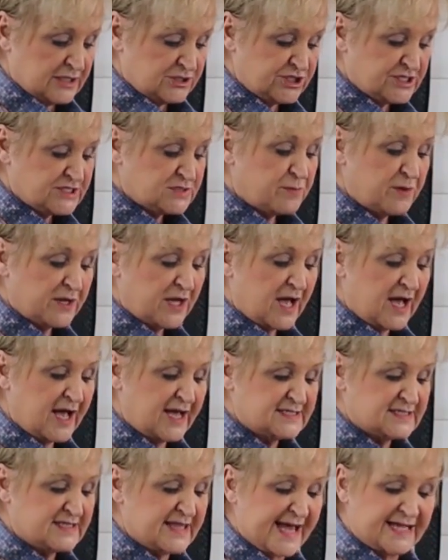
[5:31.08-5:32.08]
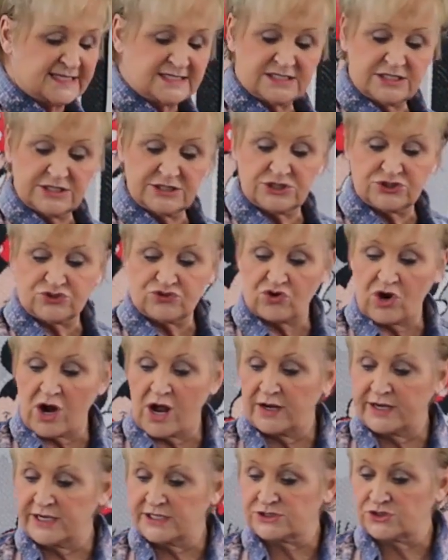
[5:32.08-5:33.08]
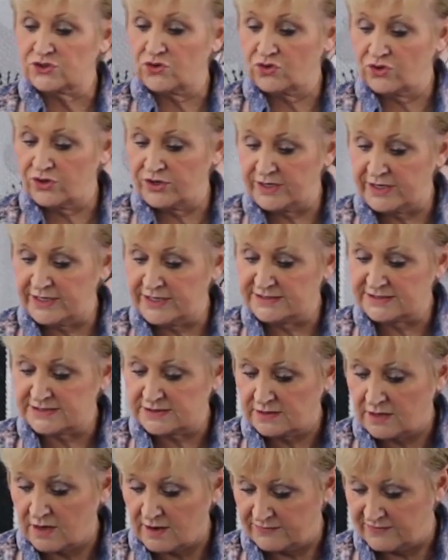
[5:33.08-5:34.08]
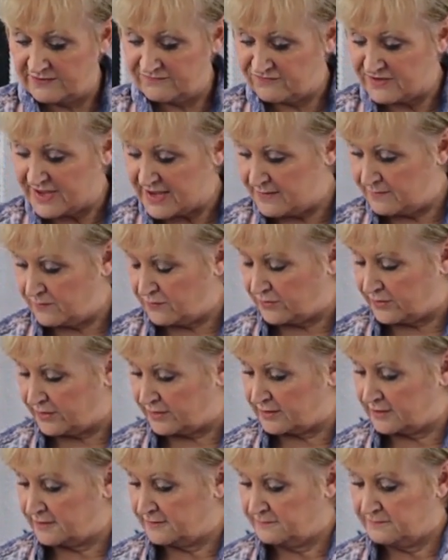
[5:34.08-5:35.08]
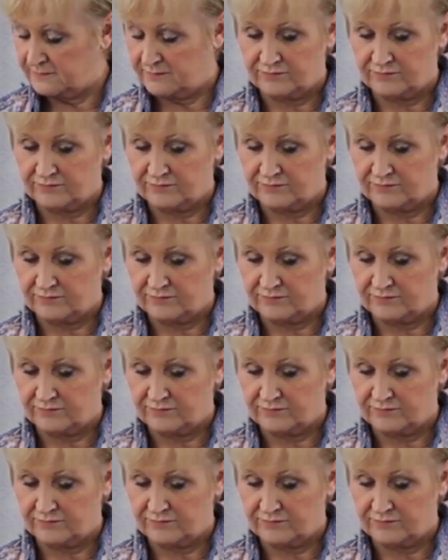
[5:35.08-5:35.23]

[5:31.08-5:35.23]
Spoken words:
Just because that's the strongest crease on the fabric.